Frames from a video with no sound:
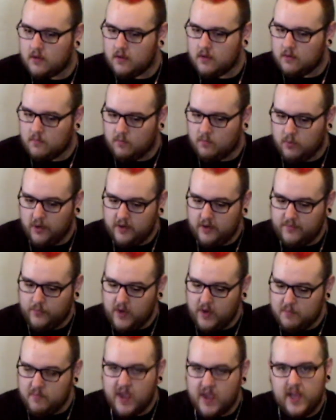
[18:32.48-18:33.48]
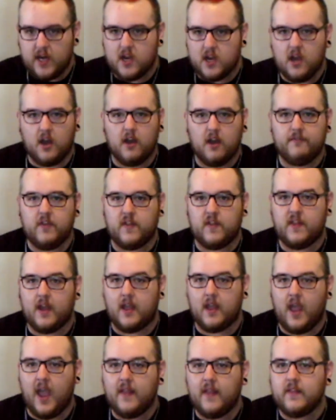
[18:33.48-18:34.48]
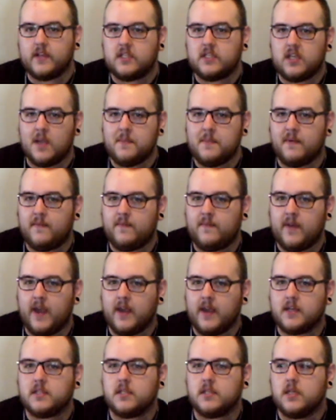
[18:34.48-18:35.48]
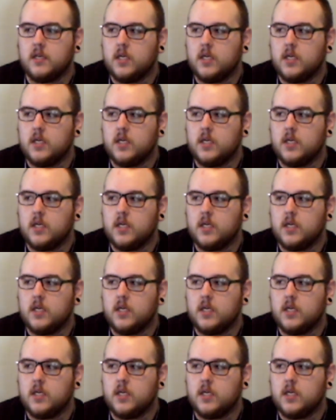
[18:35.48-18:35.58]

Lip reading: what if we made a coffee that had the same effect